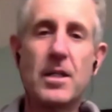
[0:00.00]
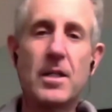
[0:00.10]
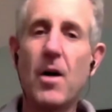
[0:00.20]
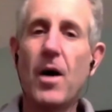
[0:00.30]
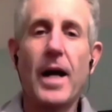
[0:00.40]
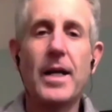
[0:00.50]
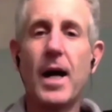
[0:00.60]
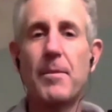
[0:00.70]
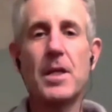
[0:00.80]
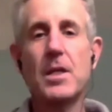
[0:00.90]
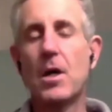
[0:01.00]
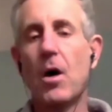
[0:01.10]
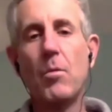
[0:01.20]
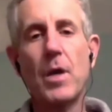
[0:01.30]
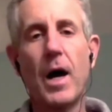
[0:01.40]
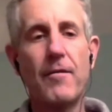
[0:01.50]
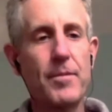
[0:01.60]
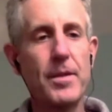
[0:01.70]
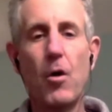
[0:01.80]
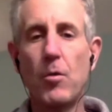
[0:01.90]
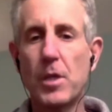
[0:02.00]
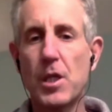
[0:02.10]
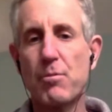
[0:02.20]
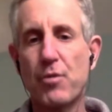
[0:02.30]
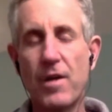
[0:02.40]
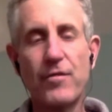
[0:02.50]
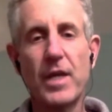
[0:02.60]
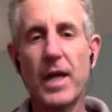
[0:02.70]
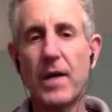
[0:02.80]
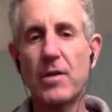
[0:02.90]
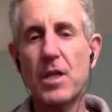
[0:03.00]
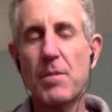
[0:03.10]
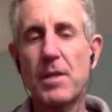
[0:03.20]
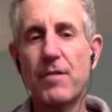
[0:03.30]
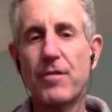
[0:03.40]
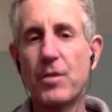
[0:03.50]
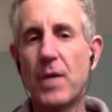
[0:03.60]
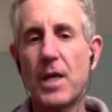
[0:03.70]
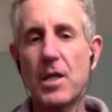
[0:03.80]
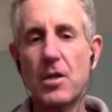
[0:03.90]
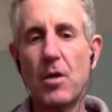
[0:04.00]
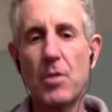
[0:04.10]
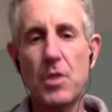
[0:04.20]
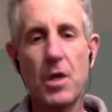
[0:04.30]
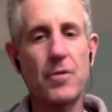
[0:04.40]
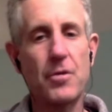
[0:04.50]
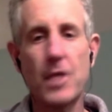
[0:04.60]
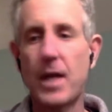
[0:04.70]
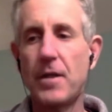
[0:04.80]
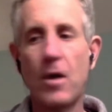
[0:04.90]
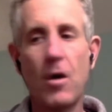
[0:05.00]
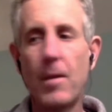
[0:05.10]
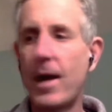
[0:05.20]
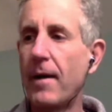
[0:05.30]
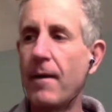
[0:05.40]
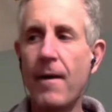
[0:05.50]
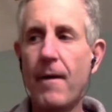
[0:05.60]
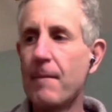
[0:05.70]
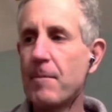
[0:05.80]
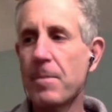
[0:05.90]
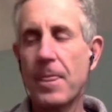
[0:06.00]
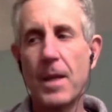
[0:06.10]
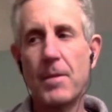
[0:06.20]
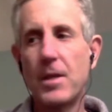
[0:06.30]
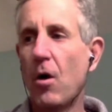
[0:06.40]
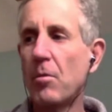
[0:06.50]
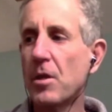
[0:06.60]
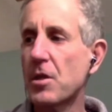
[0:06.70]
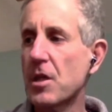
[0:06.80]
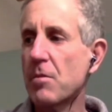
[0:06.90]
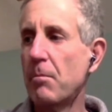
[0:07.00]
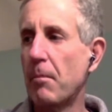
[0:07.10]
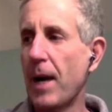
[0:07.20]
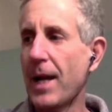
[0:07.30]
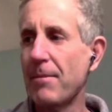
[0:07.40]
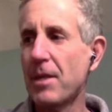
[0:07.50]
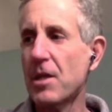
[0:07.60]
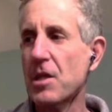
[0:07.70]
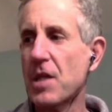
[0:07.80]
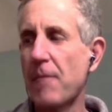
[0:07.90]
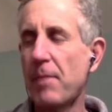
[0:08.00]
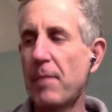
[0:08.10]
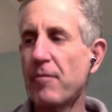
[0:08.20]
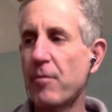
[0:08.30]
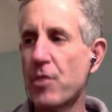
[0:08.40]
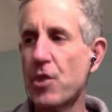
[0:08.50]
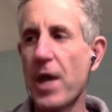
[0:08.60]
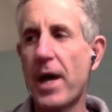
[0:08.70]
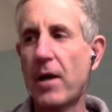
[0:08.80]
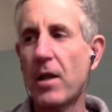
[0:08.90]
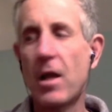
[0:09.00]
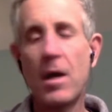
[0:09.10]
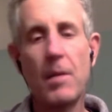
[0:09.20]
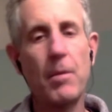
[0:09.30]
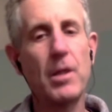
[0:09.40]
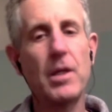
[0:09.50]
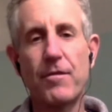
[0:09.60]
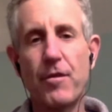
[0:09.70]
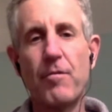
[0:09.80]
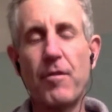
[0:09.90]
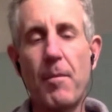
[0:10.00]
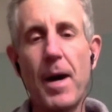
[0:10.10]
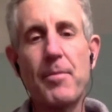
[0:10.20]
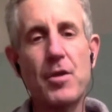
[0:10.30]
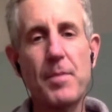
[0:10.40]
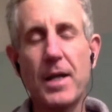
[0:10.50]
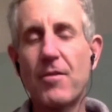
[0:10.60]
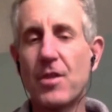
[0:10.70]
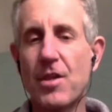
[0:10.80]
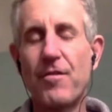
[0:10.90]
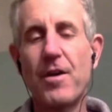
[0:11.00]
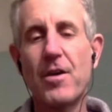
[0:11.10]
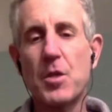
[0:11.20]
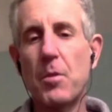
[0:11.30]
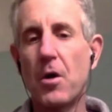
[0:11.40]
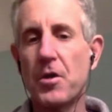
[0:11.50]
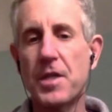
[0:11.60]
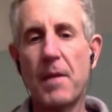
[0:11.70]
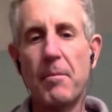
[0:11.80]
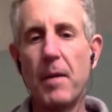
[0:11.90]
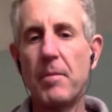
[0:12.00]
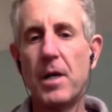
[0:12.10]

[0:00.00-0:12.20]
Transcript: No, I mean, I've been homeless briefly. I only spent a few nights in homeless shelters. I know, man. I mean, homelessness might be a step up from jail, but from my perspective, it's a very small step up.